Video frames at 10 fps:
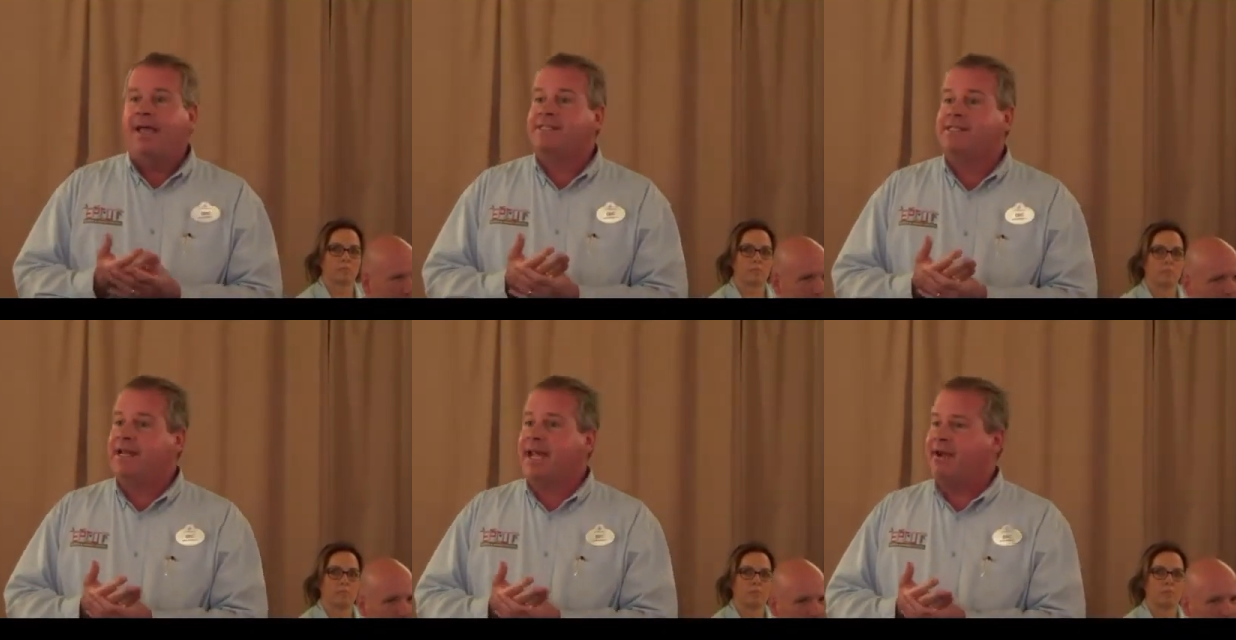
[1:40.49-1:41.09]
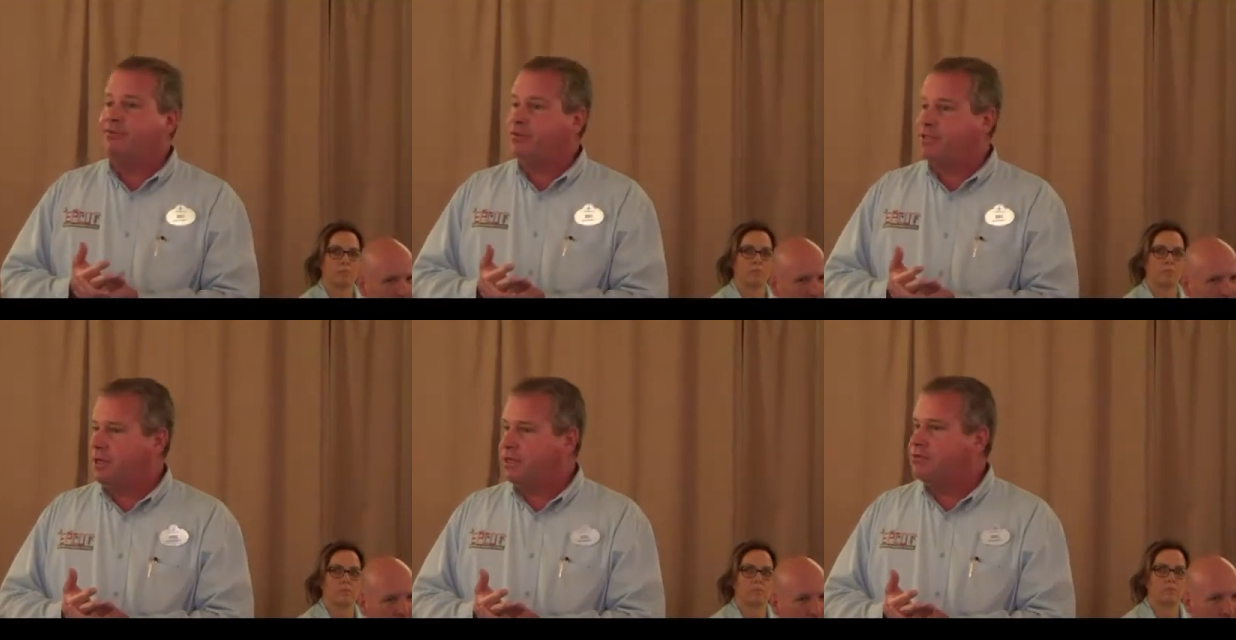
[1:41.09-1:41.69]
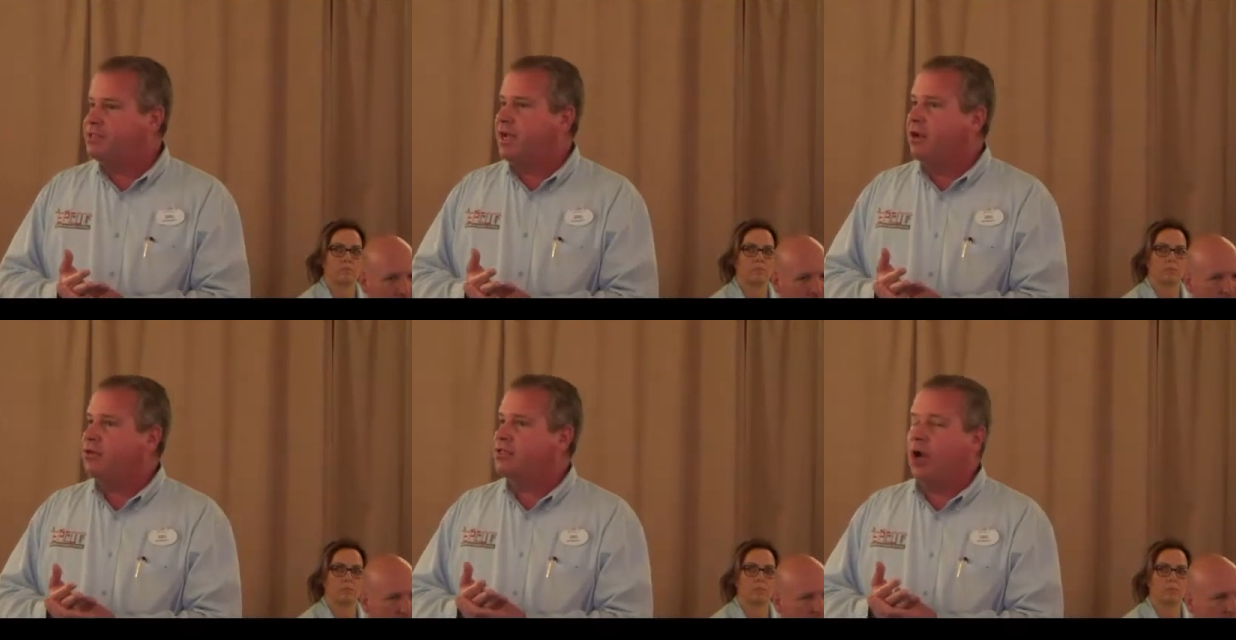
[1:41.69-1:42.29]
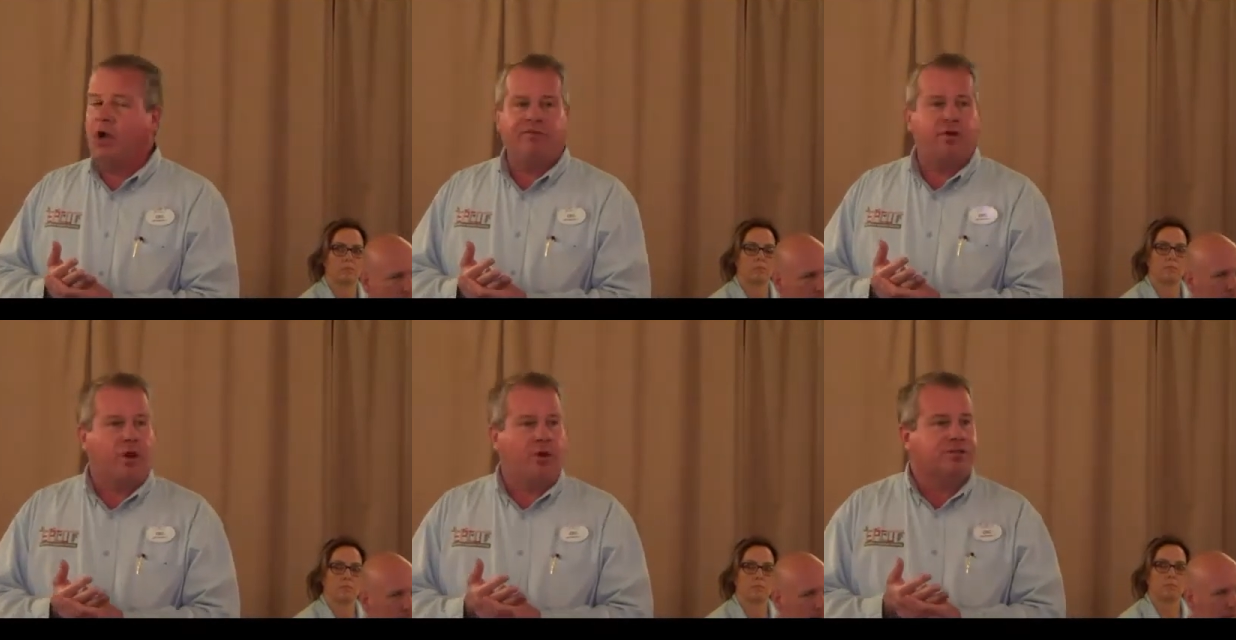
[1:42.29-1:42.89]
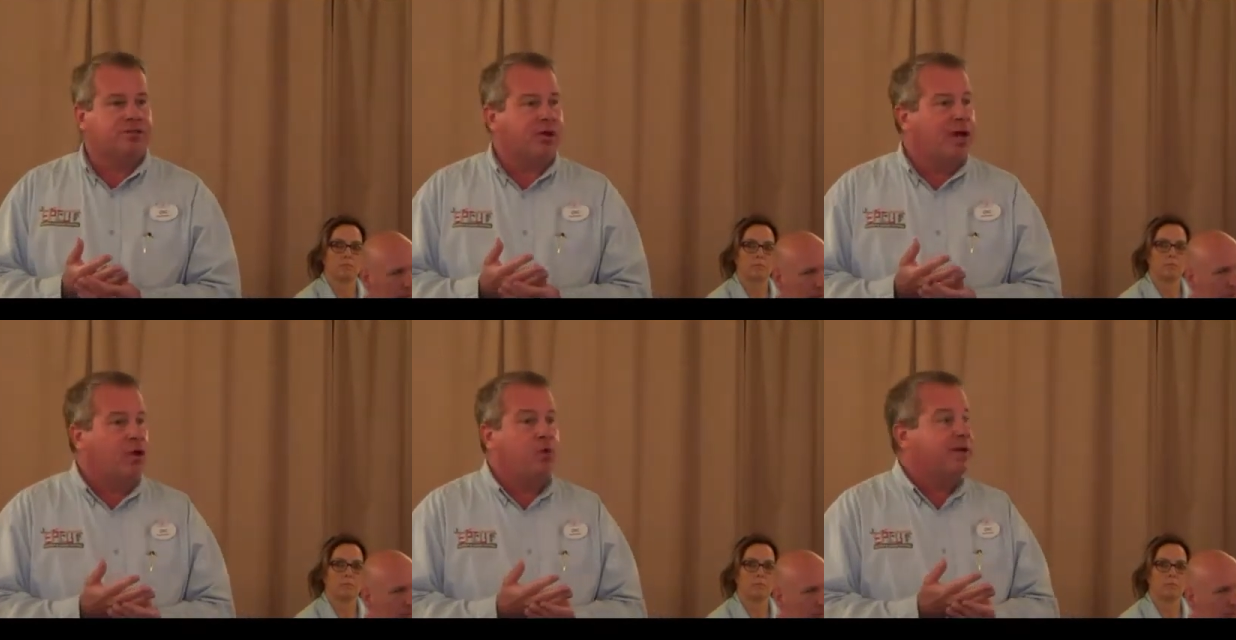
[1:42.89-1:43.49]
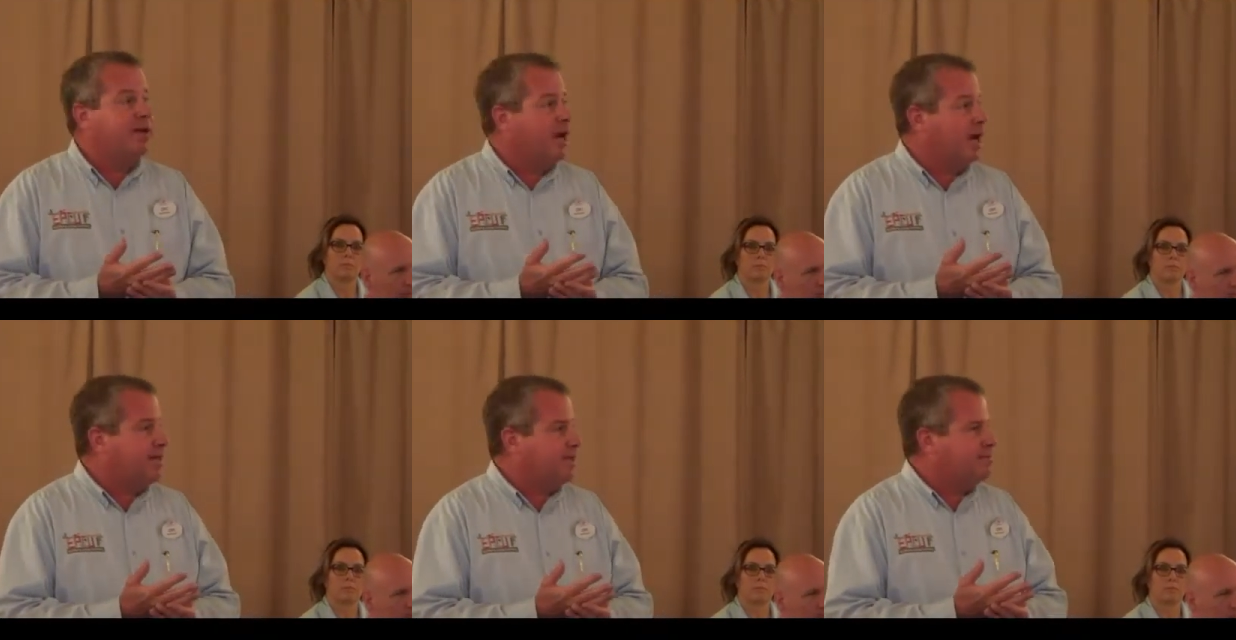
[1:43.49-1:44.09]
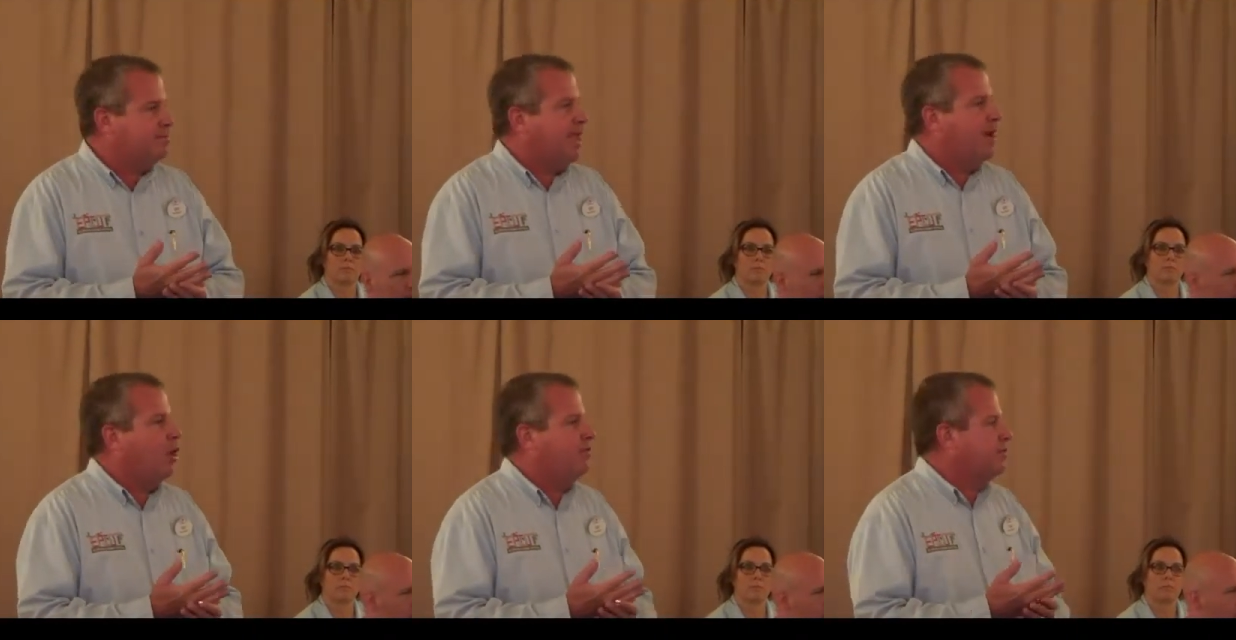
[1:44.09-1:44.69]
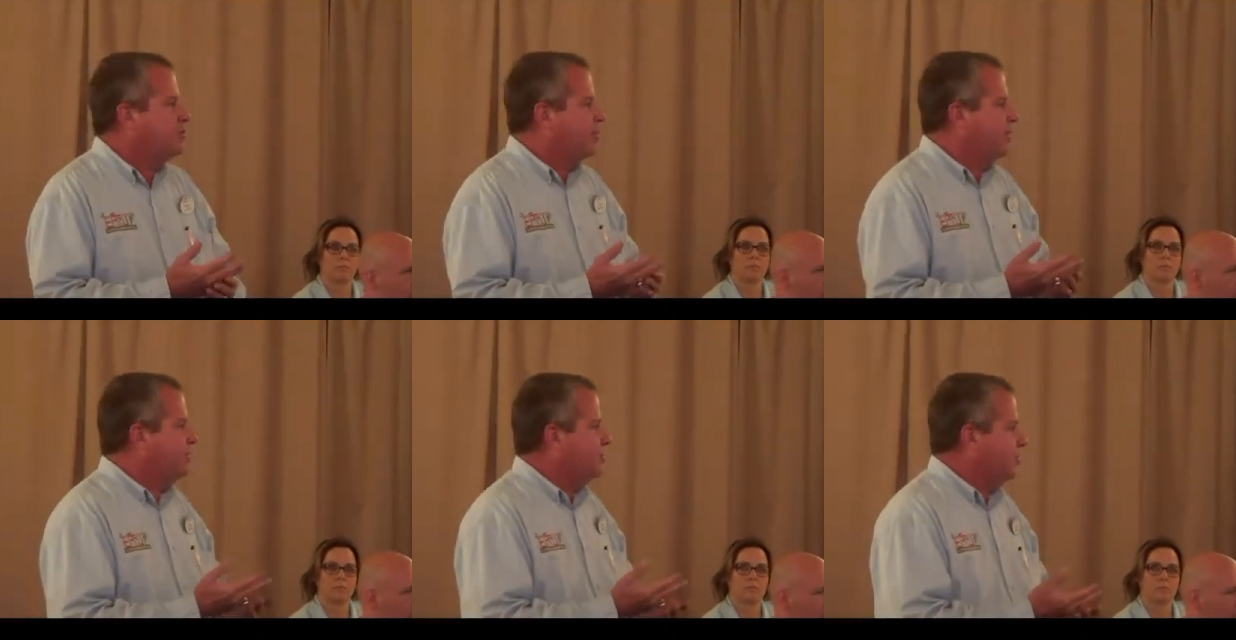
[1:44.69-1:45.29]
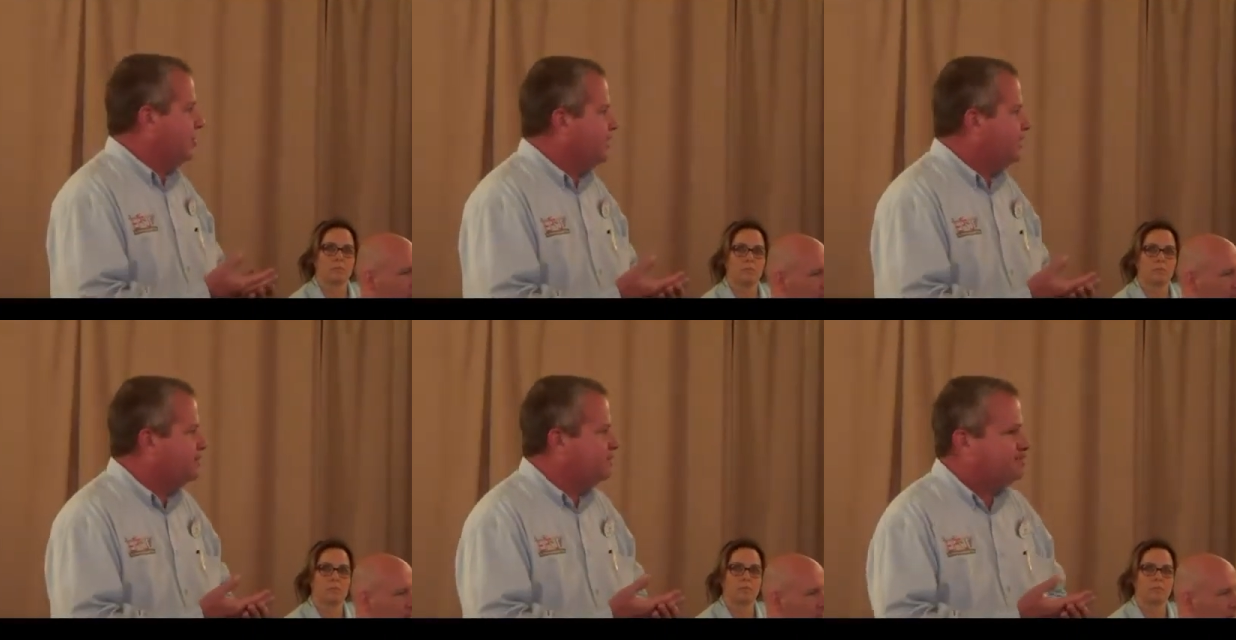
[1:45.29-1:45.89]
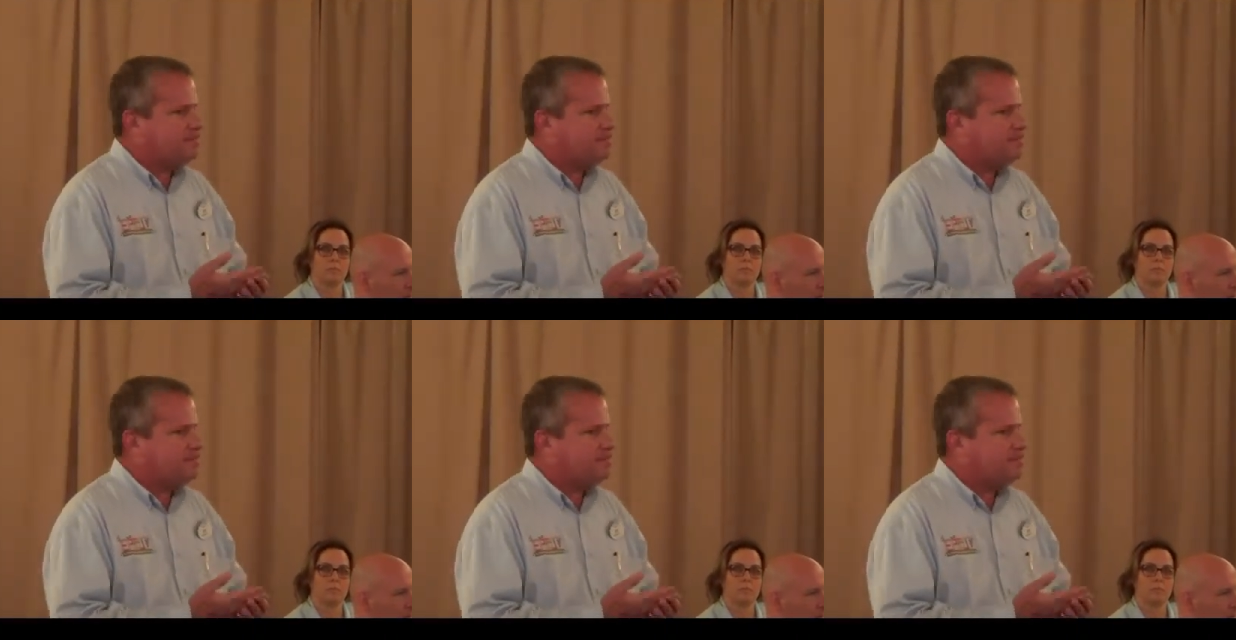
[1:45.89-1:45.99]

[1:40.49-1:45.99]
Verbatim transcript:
Speaker 1: Stay after the sun goes down, because all of our gardens are now open at night and all of our topiaries are lit.